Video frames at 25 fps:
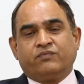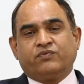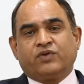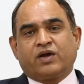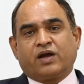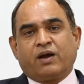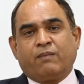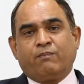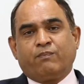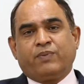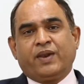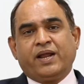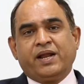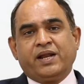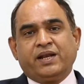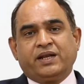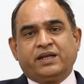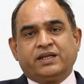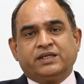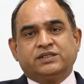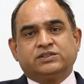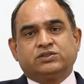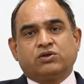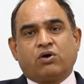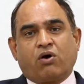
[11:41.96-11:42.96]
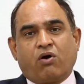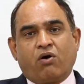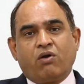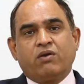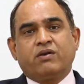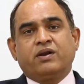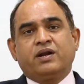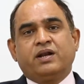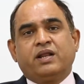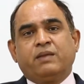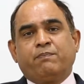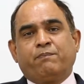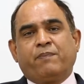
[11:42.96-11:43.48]
complaint is
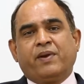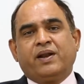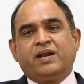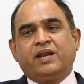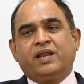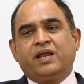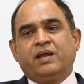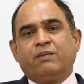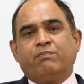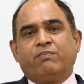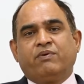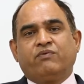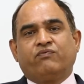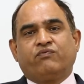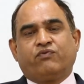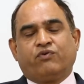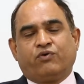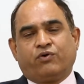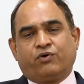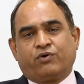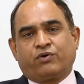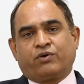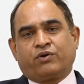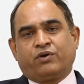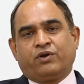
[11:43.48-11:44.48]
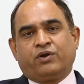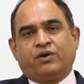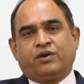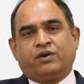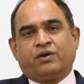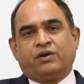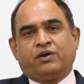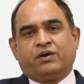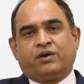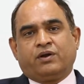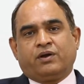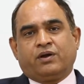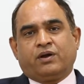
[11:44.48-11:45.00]
already pending before
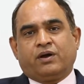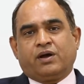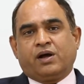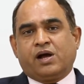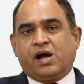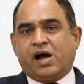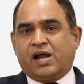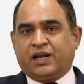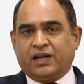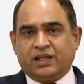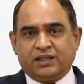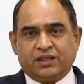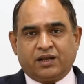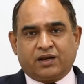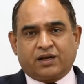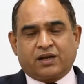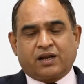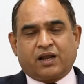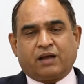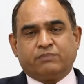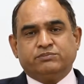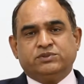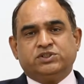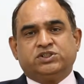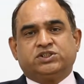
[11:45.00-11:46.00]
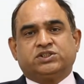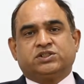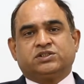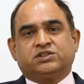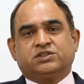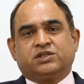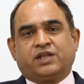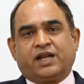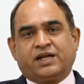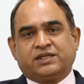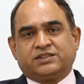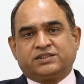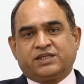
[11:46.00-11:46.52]
another
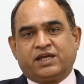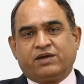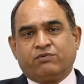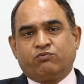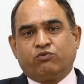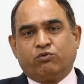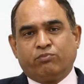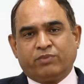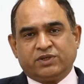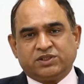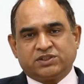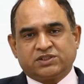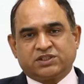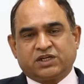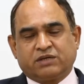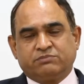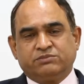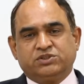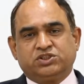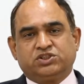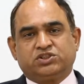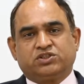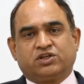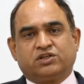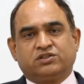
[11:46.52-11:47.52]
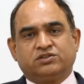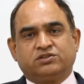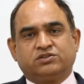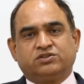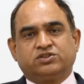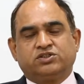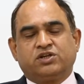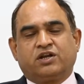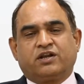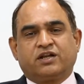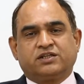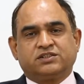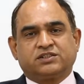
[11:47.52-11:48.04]
commission, let's say Women's Commission,
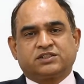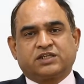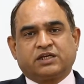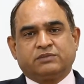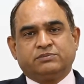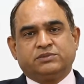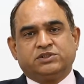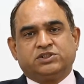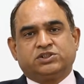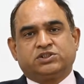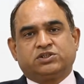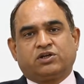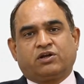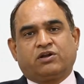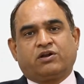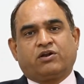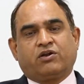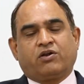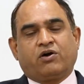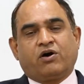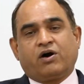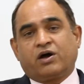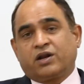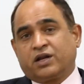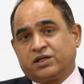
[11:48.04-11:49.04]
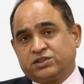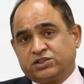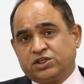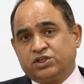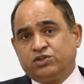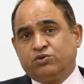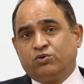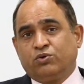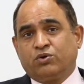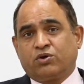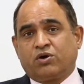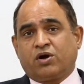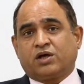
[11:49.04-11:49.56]
Children's Commission, or a
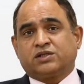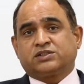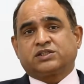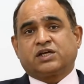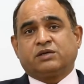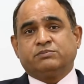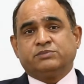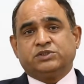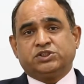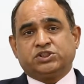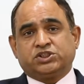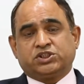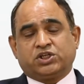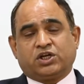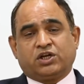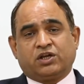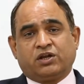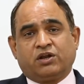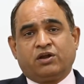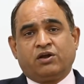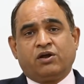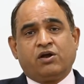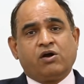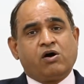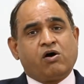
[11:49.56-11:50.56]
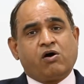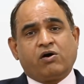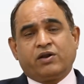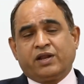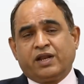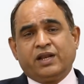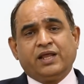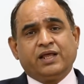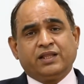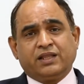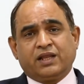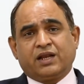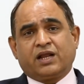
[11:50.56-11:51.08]
Scheduled Caste Commission, or
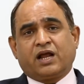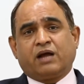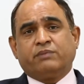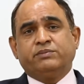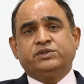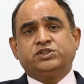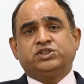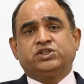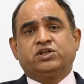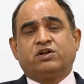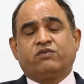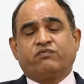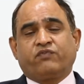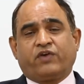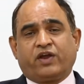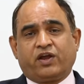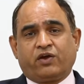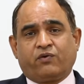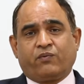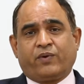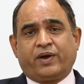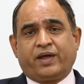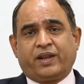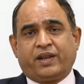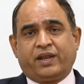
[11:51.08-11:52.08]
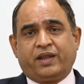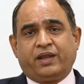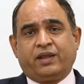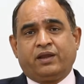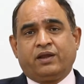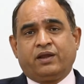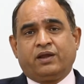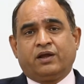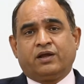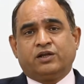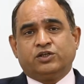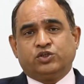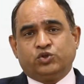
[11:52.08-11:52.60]
any other commission of inquiry
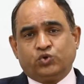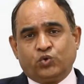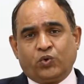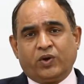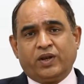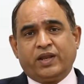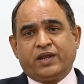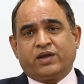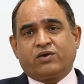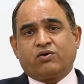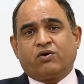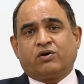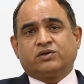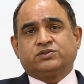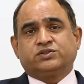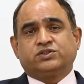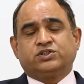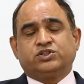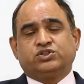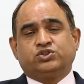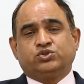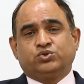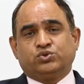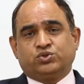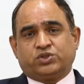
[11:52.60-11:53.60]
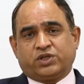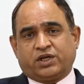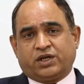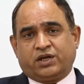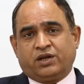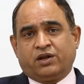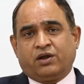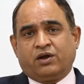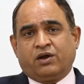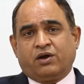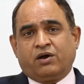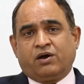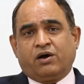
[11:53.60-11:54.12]
duly
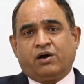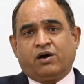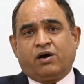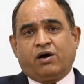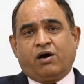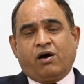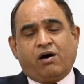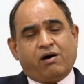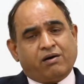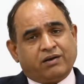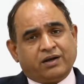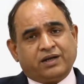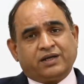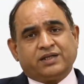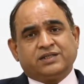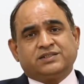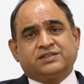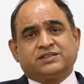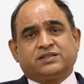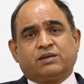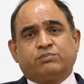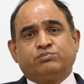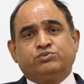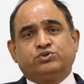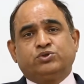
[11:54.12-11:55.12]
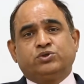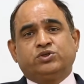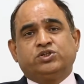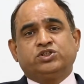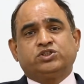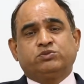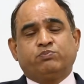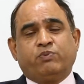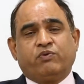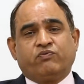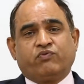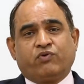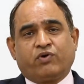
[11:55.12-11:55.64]
constituted, or it is sub
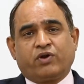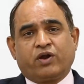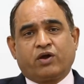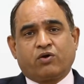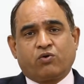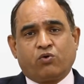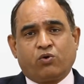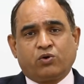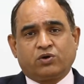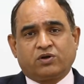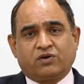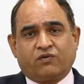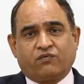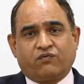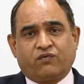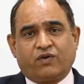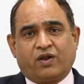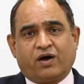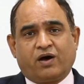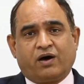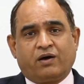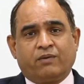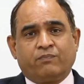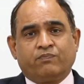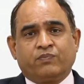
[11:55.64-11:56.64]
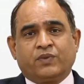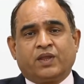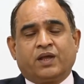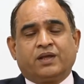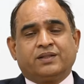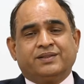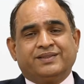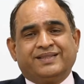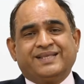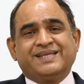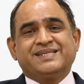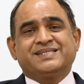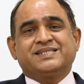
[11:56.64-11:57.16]
judice before a court of law,
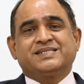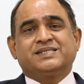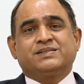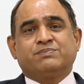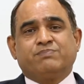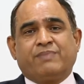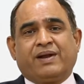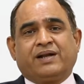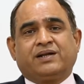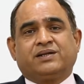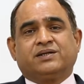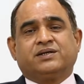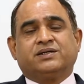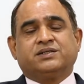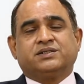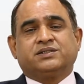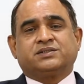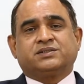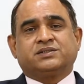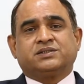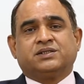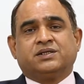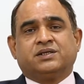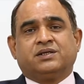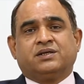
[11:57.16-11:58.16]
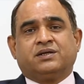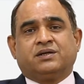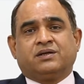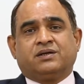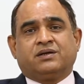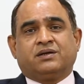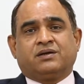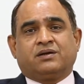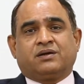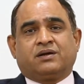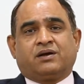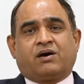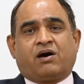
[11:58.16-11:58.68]
these matters
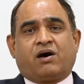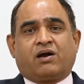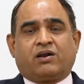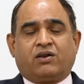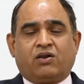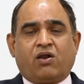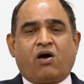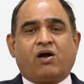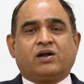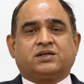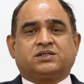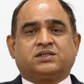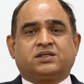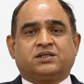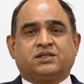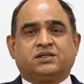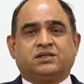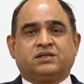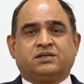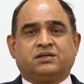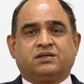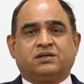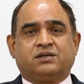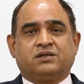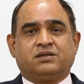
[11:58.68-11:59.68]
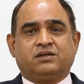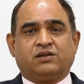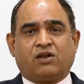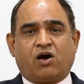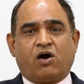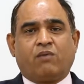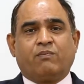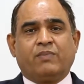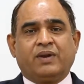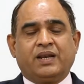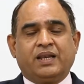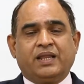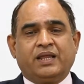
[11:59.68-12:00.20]
are not
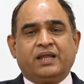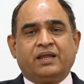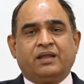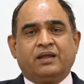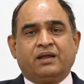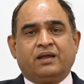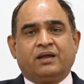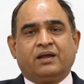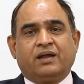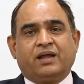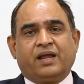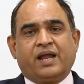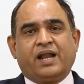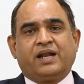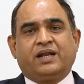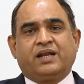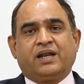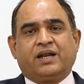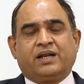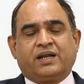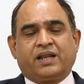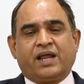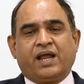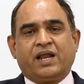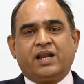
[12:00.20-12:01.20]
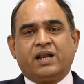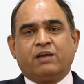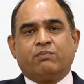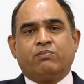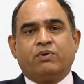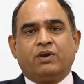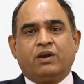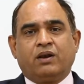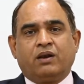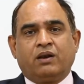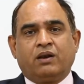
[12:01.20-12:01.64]
normally entertainable